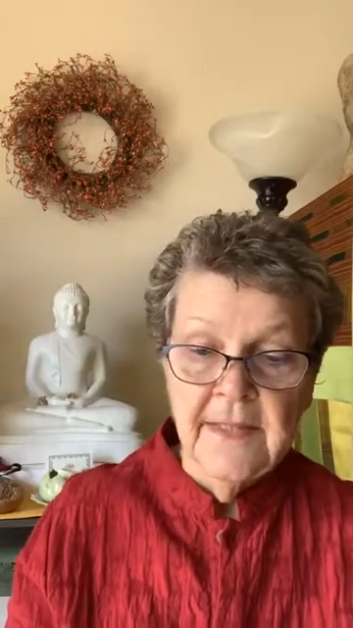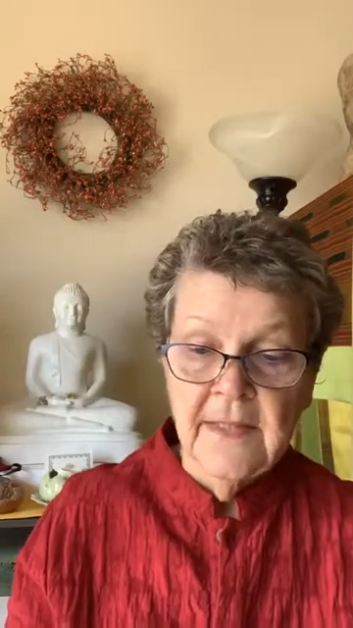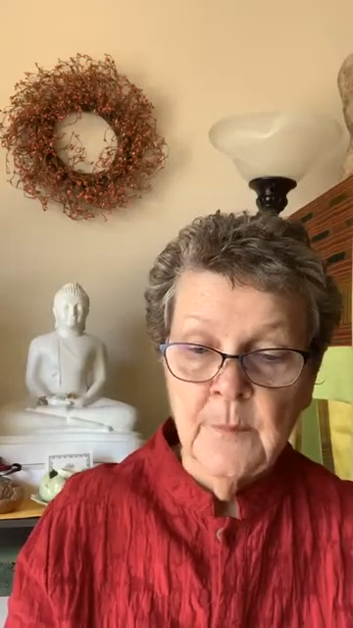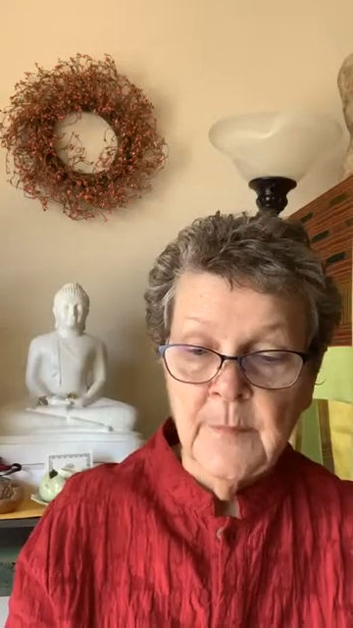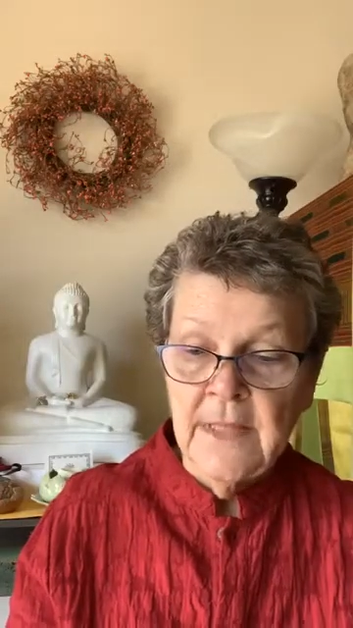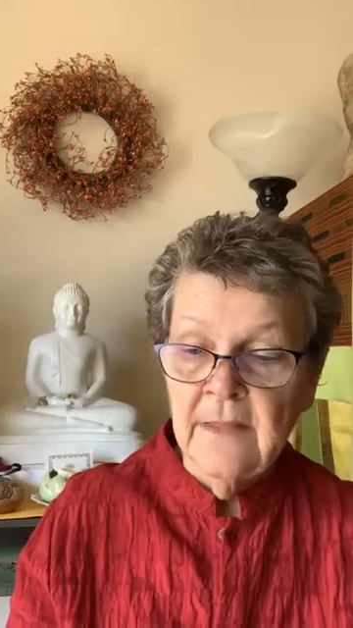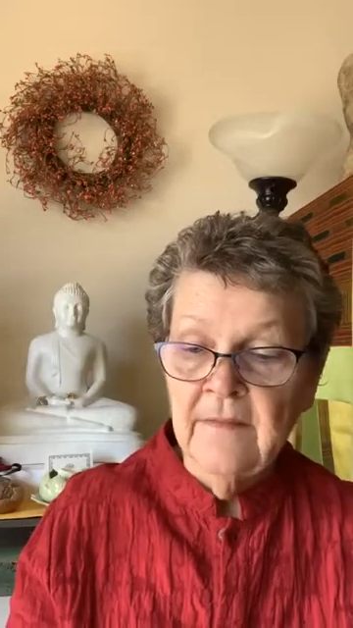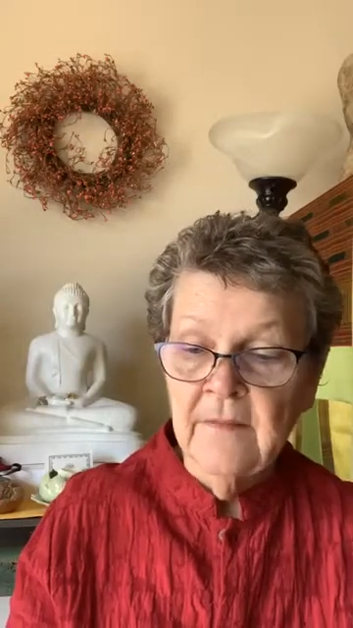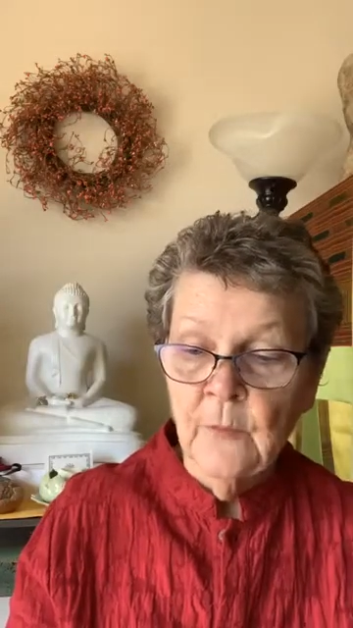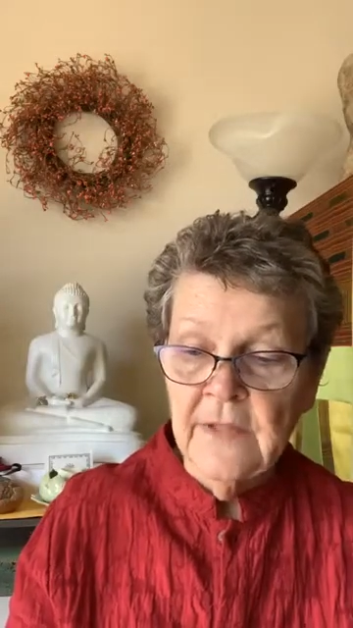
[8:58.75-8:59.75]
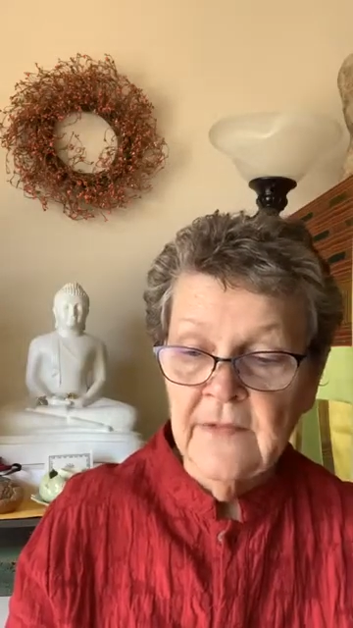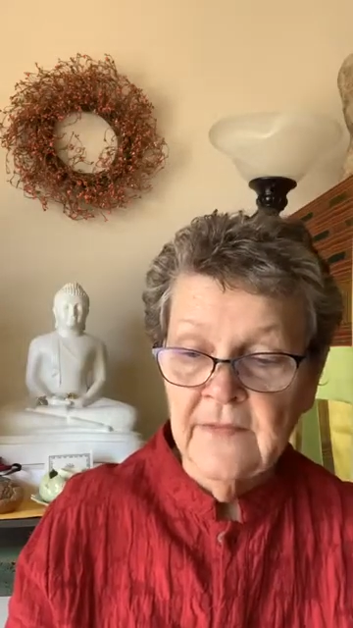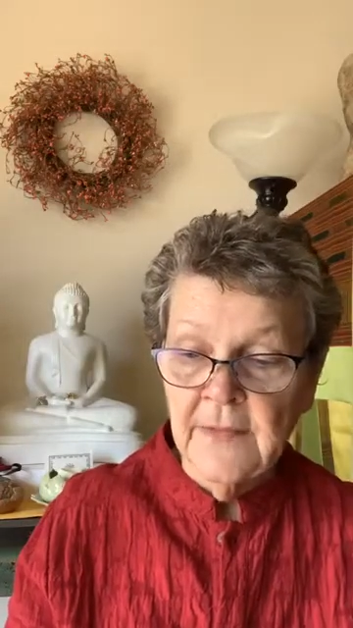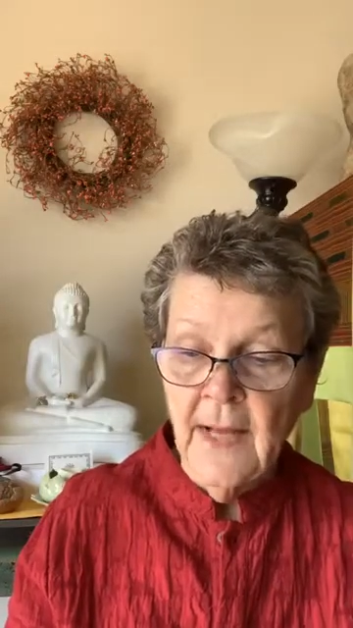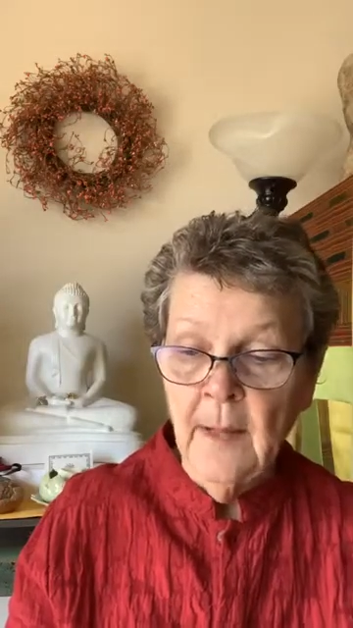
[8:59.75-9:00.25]
It means that we
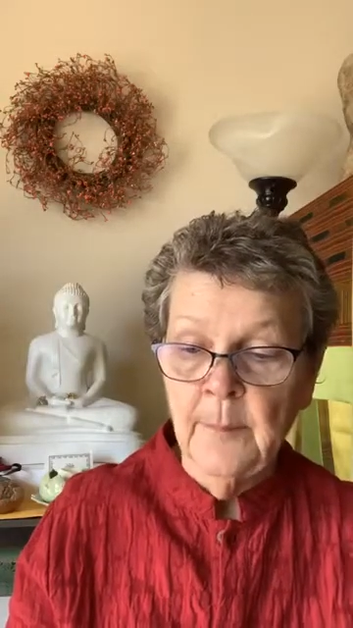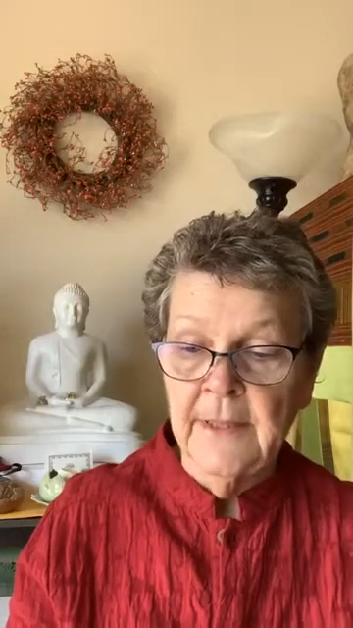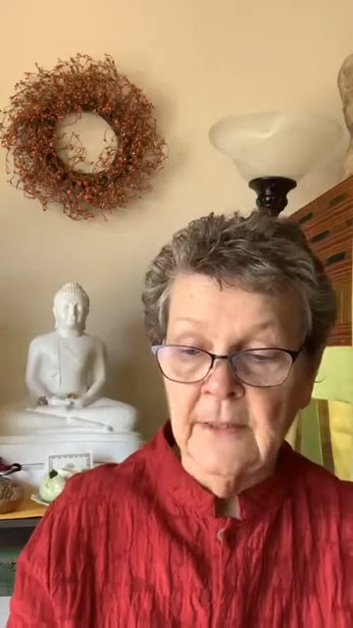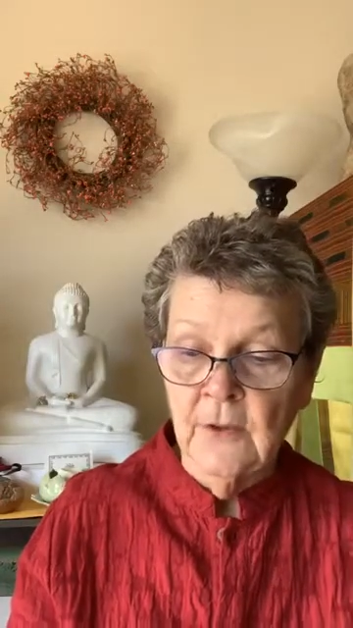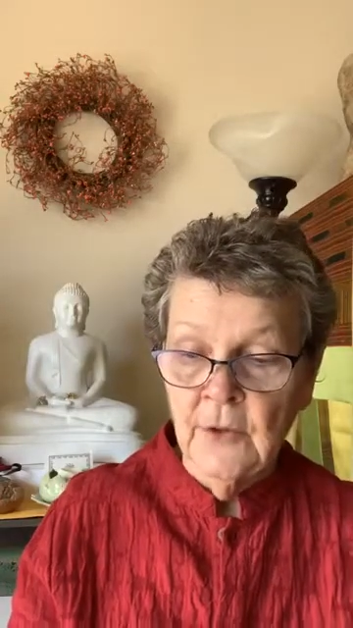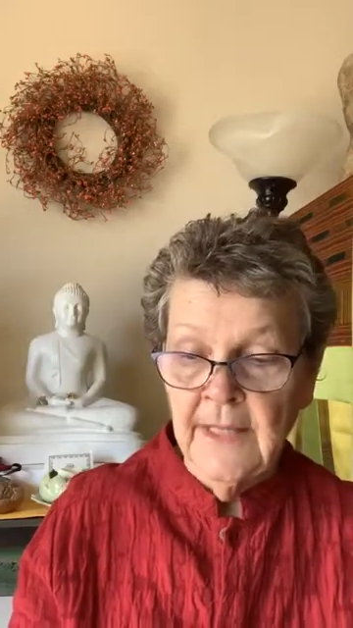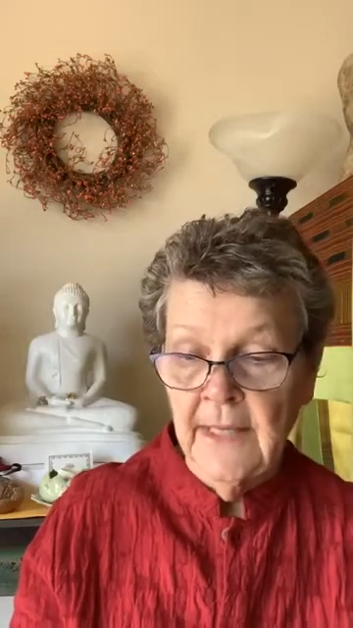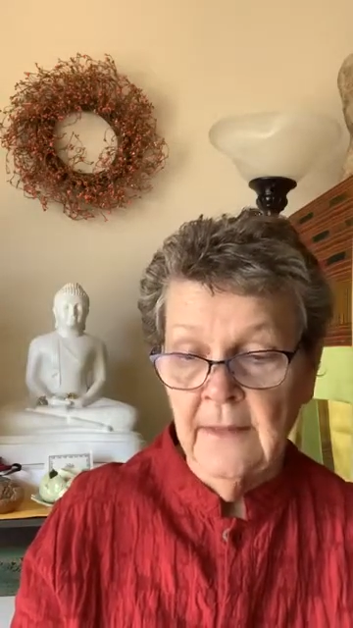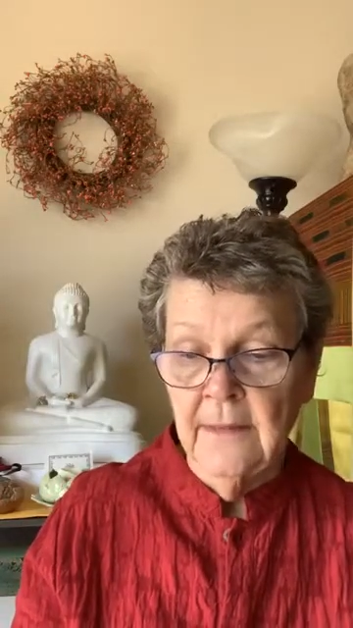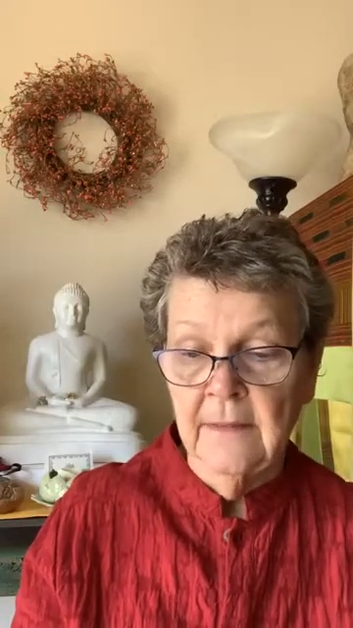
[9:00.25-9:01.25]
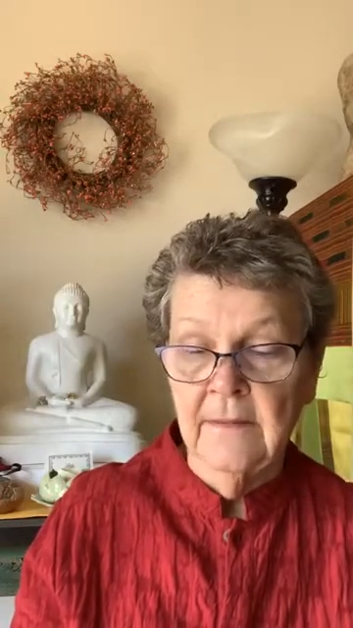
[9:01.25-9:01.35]
stop and look at it,